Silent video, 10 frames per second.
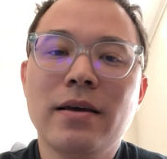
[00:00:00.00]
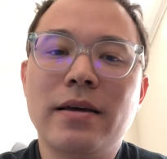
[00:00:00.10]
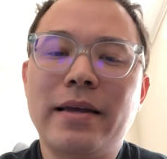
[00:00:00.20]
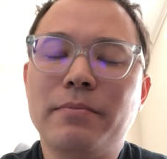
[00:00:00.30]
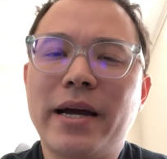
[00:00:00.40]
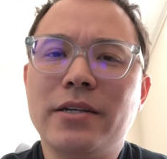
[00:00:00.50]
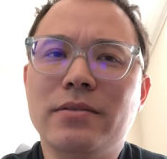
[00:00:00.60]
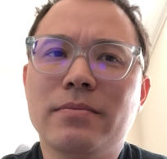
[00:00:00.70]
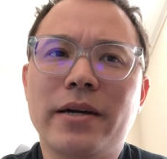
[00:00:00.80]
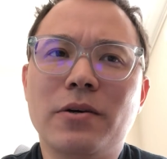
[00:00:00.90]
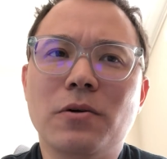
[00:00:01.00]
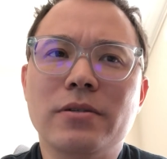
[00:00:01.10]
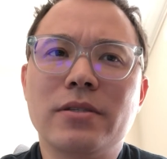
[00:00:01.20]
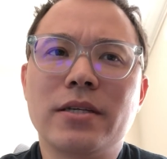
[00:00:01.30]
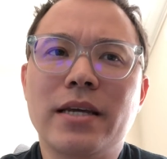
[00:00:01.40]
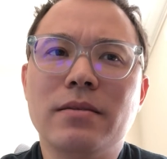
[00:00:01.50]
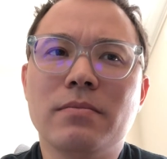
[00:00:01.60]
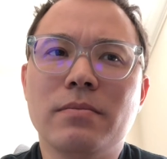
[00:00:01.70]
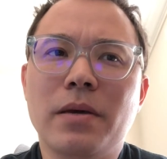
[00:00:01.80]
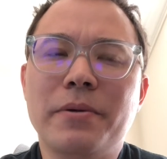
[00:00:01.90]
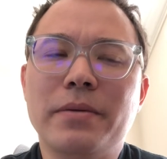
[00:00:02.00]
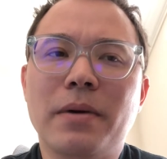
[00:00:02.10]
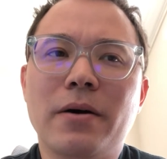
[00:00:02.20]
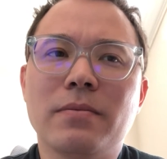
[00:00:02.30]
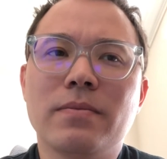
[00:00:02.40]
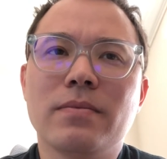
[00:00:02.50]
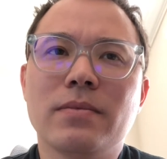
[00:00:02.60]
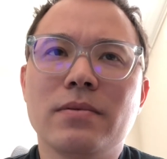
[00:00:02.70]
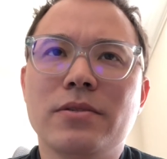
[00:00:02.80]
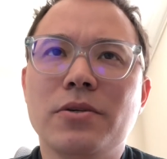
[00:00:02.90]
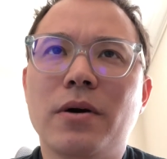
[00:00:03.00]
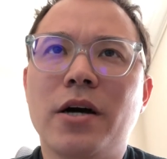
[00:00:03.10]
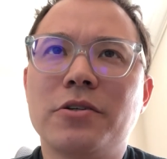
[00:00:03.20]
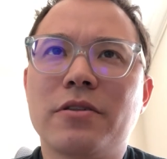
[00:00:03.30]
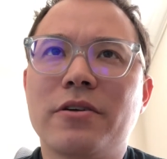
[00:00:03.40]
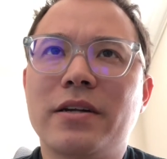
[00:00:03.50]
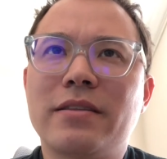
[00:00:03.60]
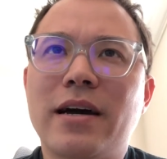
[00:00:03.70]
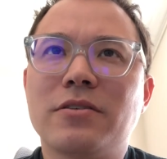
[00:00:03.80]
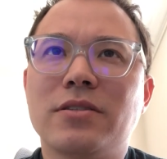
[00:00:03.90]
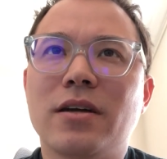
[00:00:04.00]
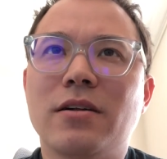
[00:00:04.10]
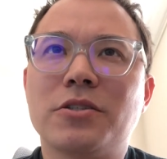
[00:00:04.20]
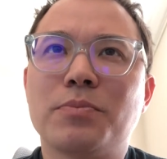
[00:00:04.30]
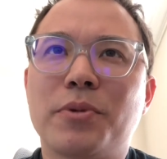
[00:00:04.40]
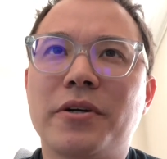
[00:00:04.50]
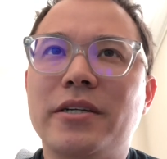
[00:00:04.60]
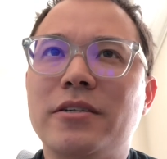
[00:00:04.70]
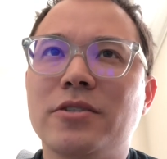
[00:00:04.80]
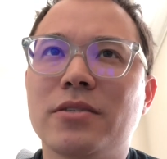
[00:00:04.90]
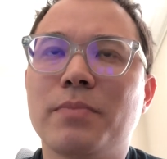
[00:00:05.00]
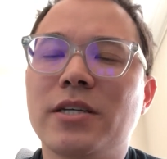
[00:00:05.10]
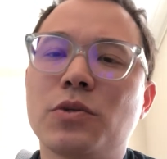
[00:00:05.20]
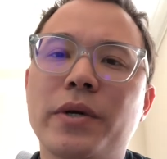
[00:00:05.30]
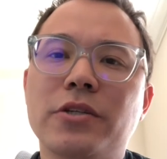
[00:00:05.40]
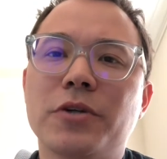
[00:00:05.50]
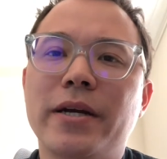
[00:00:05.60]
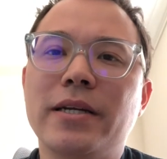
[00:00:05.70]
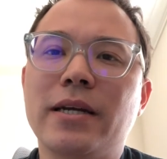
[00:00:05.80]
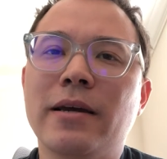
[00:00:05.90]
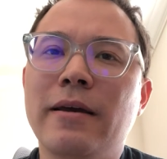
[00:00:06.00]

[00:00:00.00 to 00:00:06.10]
And my, my goal is to get maybe about do $130,000 per year just by swing trading.